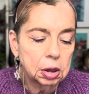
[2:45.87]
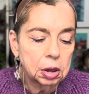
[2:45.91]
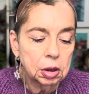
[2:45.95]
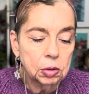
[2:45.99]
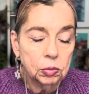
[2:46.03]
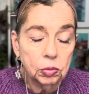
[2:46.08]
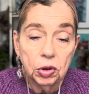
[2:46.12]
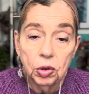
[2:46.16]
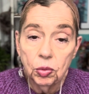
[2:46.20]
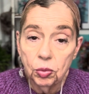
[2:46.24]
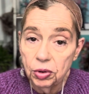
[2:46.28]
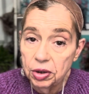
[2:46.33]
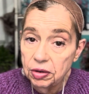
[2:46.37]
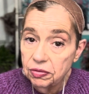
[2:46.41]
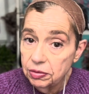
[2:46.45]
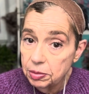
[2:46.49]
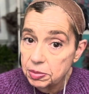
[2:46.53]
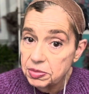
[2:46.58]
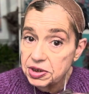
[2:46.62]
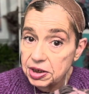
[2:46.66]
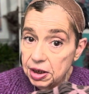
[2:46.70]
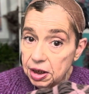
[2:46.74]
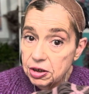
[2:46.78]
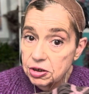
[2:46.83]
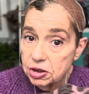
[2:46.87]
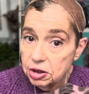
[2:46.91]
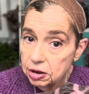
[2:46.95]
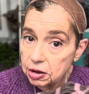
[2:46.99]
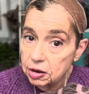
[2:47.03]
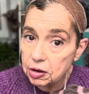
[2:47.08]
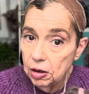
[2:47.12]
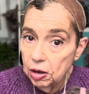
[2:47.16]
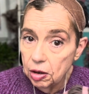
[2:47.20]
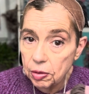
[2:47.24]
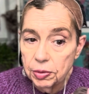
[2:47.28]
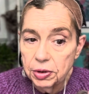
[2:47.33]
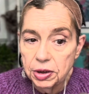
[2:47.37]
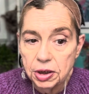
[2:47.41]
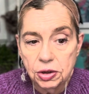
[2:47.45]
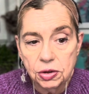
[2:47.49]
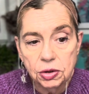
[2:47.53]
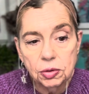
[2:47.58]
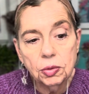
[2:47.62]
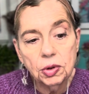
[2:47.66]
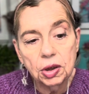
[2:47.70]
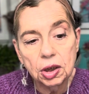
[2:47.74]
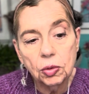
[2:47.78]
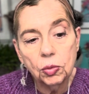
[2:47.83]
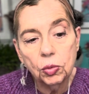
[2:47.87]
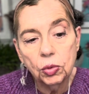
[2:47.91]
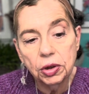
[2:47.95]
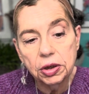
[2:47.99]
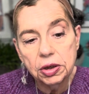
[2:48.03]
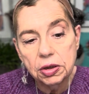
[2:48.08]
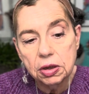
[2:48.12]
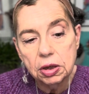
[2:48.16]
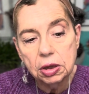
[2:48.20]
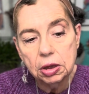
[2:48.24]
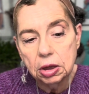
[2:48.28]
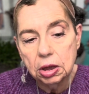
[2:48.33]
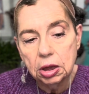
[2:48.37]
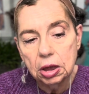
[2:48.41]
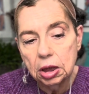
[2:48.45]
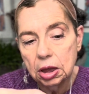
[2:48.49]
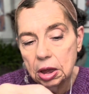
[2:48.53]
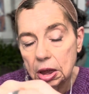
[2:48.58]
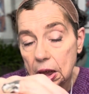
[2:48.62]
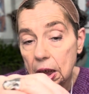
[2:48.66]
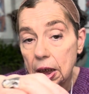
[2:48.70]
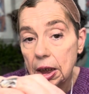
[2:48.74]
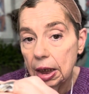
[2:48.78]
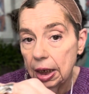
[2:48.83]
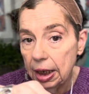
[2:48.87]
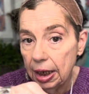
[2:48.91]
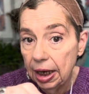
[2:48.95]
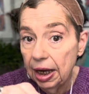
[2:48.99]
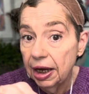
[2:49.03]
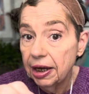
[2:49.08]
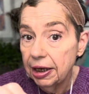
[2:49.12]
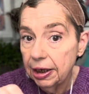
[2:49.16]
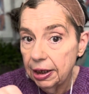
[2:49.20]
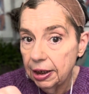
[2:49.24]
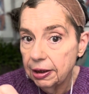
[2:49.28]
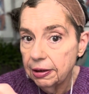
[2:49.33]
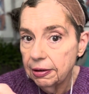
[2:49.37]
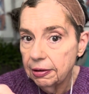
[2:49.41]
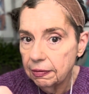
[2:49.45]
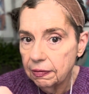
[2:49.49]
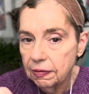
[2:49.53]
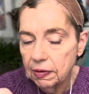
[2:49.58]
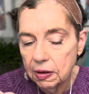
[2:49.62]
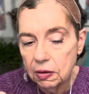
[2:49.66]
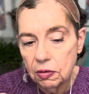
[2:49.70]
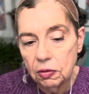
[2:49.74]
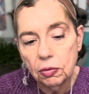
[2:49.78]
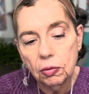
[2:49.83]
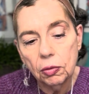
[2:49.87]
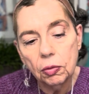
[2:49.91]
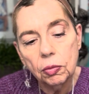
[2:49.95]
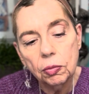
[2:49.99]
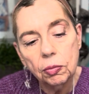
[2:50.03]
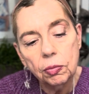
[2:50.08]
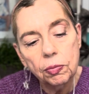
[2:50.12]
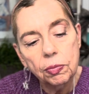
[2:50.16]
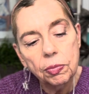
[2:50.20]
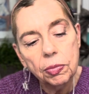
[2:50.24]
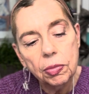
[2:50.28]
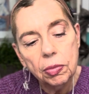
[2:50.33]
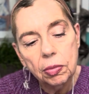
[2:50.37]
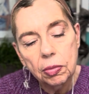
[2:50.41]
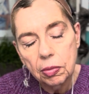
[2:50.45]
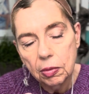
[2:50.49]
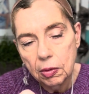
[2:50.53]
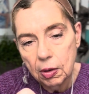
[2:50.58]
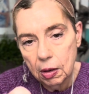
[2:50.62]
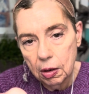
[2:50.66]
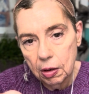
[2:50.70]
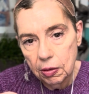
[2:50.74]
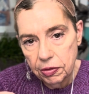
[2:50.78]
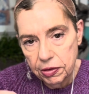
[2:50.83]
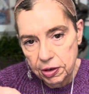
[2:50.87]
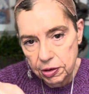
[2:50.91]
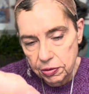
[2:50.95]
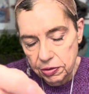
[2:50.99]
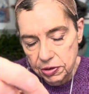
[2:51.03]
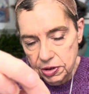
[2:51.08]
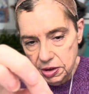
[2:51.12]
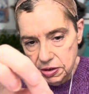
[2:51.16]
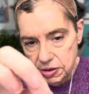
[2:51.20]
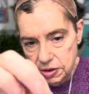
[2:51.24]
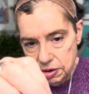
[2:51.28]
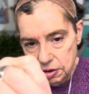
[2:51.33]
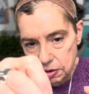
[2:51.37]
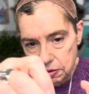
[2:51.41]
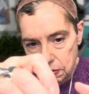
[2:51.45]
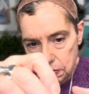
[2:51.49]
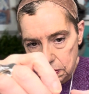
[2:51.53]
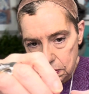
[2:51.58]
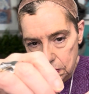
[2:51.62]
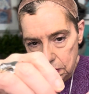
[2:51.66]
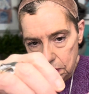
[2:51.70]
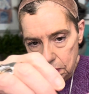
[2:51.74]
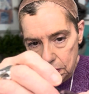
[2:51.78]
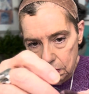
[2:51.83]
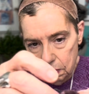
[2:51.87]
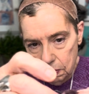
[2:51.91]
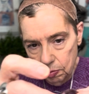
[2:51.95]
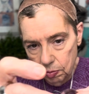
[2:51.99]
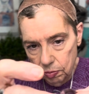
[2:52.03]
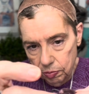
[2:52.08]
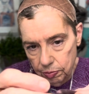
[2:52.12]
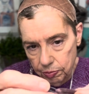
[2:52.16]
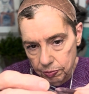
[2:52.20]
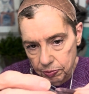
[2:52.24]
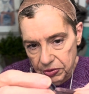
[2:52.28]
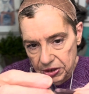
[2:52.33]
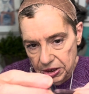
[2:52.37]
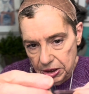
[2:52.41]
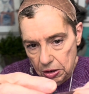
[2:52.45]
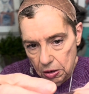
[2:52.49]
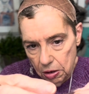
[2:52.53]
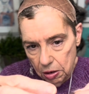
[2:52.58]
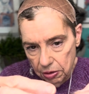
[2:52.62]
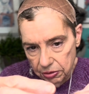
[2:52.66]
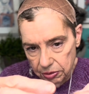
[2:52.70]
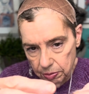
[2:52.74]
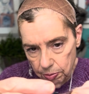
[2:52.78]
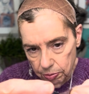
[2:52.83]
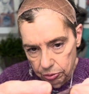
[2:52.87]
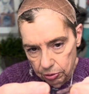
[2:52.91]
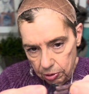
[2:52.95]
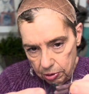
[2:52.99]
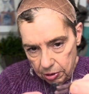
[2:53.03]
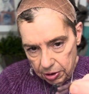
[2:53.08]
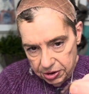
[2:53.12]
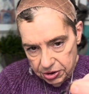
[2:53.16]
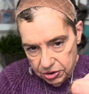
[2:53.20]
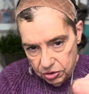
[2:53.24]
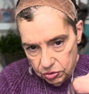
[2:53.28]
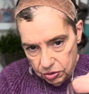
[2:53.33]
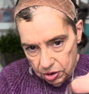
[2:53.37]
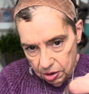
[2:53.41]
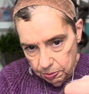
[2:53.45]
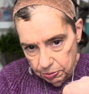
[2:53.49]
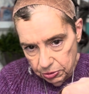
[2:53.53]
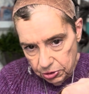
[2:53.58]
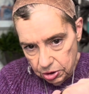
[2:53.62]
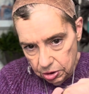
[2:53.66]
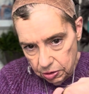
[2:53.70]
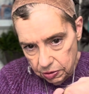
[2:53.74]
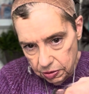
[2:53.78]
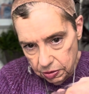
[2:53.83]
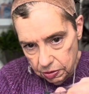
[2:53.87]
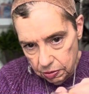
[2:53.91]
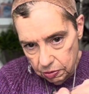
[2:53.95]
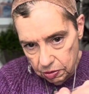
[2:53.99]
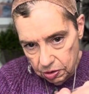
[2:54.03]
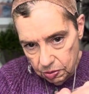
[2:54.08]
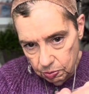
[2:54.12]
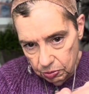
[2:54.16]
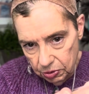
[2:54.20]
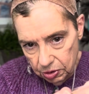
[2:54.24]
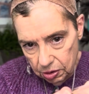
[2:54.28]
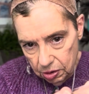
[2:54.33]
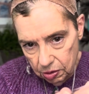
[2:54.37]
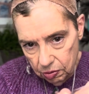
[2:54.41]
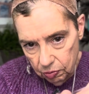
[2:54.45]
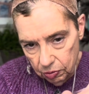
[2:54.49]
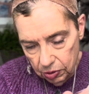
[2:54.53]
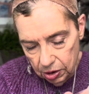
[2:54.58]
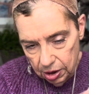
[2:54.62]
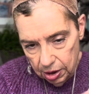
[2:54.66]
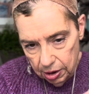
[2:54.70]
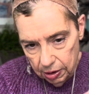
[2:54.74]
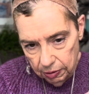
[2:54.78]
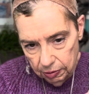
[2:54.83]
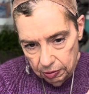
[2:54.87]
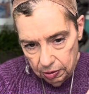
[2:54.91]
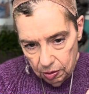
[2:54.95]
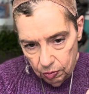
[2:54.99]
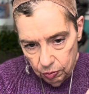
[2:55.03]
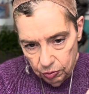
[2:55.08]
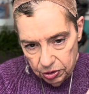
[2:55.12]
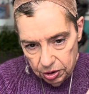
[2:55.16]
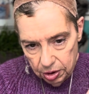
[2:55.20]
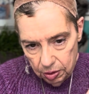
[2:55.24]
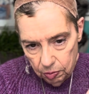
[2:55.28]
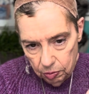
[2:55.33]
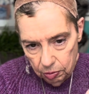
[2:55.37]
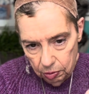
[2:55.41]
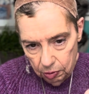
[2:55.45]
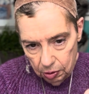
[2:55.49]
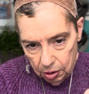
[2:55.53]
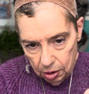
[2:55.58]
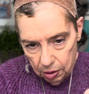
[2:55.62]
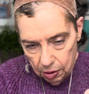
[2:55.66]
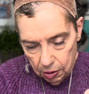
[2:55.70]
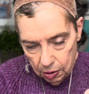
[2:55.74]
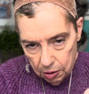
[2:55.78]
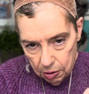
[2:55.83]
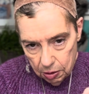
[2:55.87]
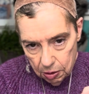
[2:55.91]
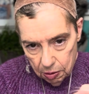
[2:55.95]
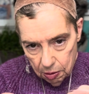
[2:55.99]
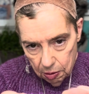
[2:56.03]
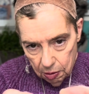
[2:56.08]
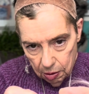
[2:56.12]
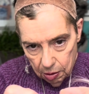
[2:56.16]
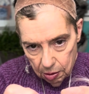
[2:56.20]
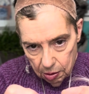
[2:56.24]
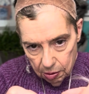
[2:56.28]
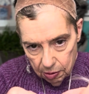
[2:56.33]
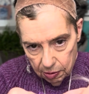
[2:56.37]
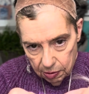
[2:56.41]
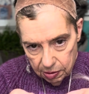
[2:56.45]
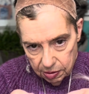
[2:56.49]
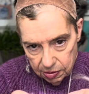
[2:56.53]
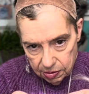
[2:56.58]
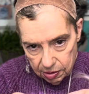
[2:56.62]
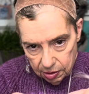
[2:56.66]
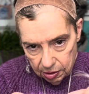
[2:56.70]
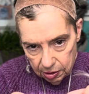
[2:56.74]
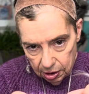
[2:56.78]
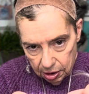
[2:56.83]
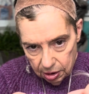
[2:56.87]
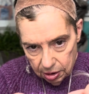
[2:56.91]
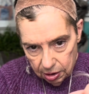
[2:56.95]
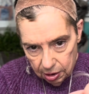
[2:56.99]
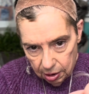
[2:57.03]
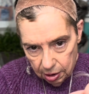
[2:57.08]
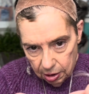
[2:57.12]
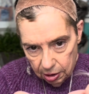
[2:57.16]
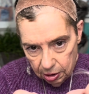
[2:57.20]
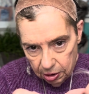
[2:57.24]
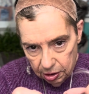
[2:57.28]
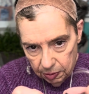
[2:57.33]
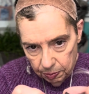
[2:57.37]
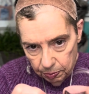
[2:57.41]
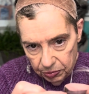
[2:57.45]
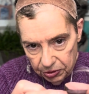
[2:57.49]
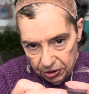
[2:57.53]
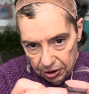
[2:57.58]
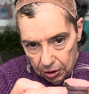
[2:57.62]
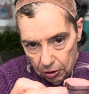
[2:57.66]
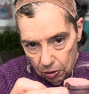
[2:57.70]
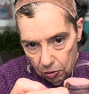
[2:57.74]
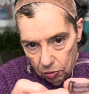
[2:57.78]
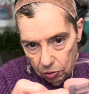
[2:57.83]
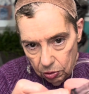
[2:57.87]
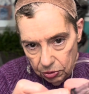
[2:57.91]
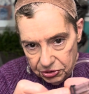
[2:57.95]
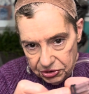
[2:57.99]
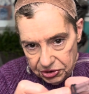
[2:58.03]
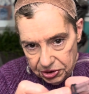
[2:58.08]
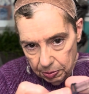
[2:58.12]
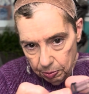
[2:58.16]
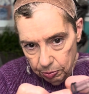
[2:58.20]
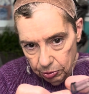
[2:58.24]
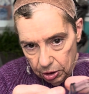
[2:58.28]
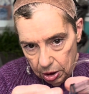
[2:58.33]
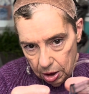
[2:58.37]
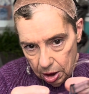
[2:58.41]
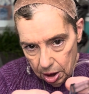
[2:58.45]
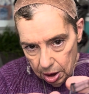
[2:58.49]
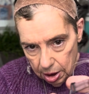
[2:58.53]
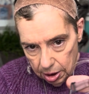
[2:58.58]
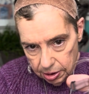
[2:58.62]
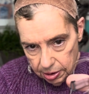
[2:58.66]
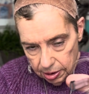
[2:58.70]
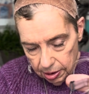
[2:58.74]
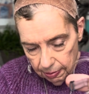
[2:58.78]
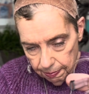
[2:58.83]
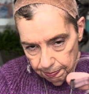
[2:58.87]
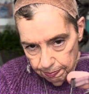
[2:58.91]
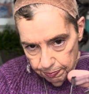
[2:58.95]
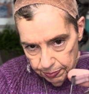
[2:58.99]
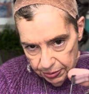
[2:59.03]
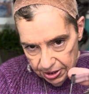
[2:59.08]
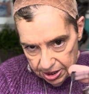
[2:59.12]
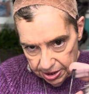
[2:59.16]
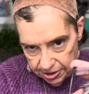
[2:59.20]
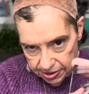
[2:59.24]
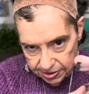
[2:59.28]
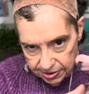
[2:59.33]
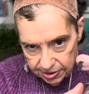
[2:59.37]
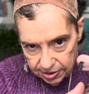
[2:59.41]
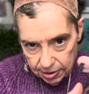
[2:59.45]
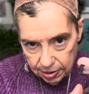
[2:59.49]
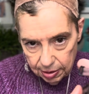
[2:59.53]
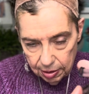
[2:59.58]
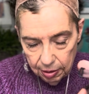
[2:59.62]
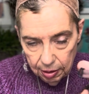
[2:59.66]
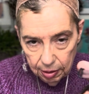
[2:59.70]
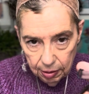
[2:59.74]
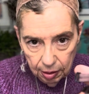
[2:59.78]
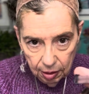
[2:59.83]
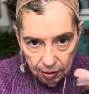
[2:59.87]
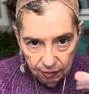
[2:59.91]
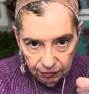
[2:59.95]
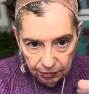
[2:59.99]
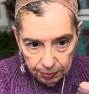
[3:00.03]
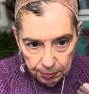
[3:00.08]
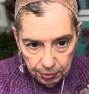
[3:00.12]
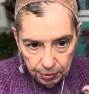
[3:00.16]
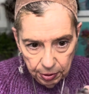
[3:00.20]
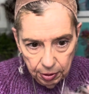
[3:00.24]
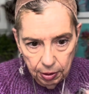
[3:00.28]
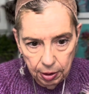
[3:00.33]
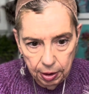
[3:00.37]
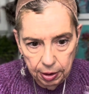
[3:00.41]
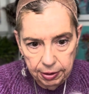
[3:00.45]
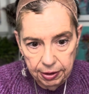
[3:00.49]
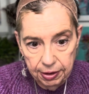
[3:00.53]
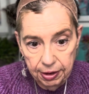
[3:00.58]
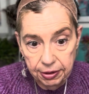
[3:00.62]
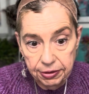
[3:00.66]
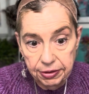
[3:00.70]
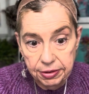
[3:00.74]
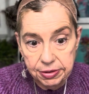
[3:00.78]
well, one of them is actually already doing what I hate that they do. They're these, they call them bra strap adjusters, but in reality what they really are is like the clip that holds the bra onto the base of a bra, not the